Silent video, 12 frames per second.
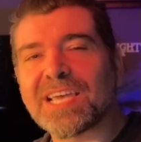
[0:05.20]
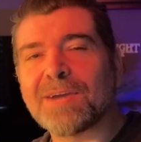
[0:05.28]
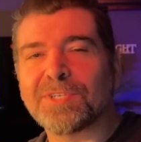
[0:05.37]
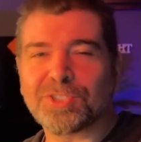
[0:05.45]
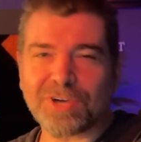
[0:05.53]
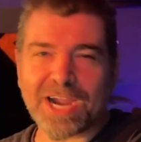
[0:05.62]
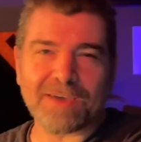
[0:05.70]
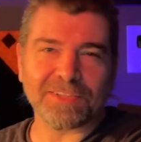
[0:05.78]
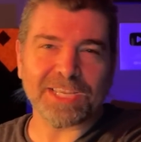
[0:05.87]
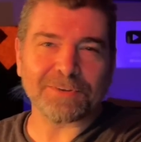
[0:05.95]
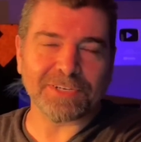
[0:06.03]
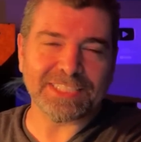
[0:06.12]
I was
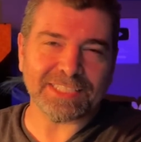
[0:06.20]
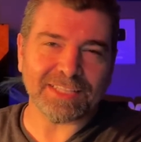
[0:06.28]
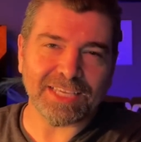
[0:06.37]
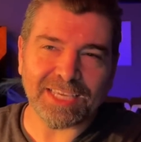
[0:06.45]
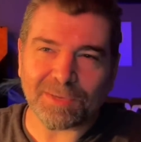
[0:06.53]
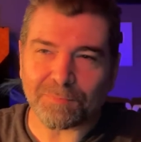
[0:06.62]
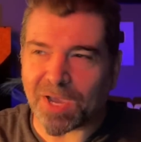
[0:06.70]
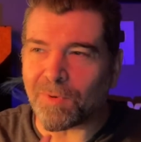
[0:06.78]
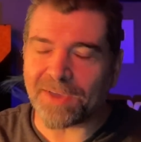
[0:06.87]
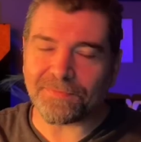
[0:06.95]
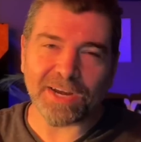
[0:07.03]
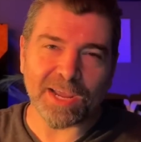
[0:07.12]
traveling recently. My
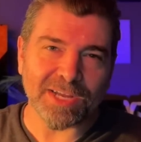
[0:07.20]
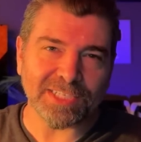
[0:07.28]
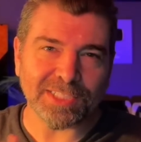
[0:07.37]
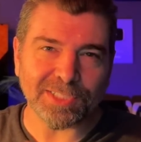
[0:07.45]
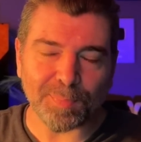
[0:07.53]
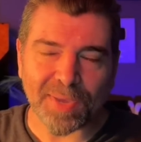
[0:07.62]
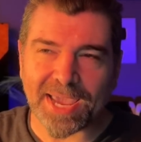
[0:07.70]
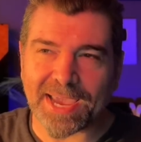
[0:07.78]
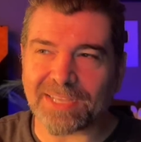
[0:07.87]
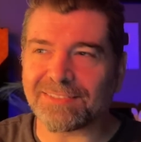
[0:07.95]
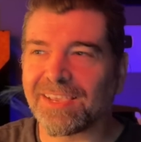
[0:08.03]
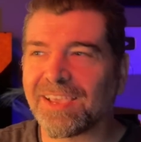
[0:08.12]
wife and I went to
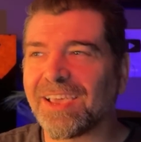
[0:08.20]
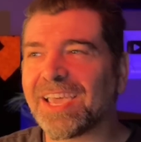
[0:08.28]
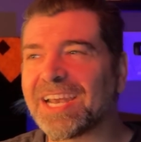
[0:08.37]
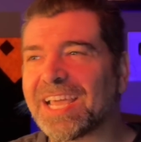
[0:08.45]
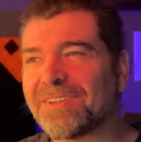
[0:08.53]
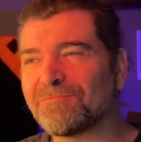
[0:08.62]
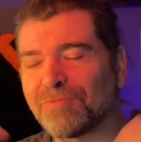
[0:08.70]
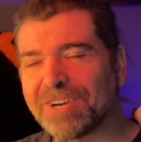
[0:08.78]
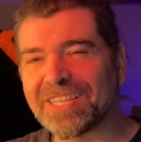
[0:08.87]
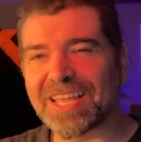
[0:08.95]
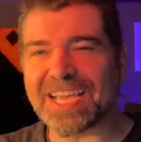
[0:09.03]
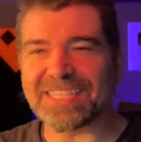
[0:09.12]
Japan, and I
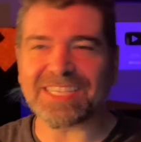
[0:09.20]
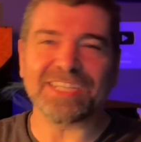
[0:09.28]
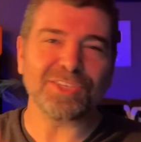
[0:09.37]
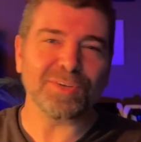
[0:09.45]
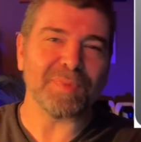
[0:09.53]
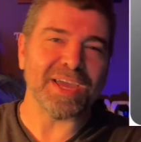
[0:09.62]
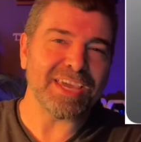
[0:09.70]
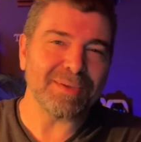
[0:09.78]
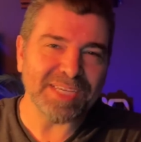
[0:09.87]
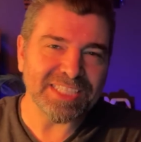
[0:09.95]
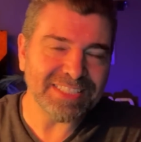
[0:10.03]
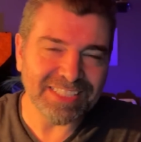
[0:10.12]
realized I took my
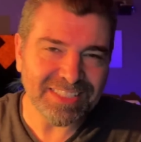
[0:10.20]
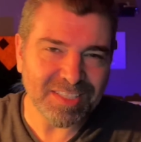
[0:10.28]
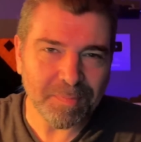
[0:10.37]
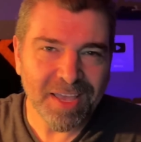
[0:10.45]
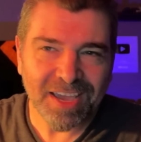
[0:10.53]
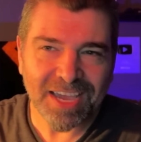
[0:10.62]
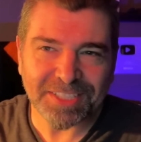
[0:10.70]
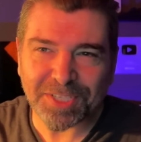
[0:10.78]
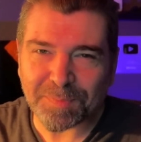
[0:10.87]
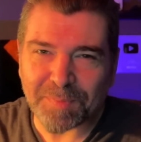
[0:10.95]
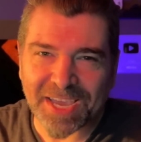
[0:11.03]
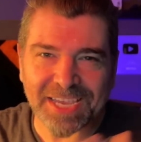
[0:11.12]
gaming system, I
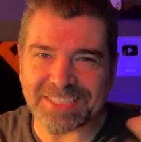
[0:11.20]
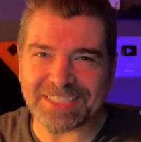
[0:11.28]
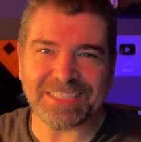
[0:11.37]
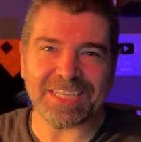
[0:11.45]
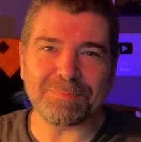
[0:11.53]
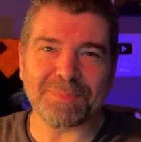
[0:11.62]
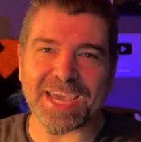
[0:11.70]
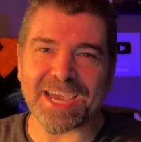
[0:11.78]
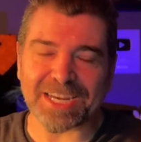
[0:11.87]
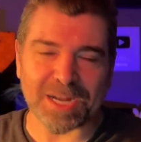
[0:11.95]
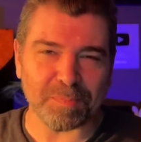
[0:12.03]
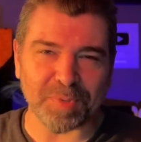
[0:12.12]
took my Steam
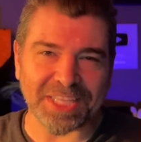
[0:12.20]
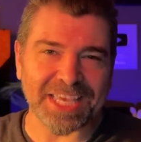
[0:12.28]
Deck, and I played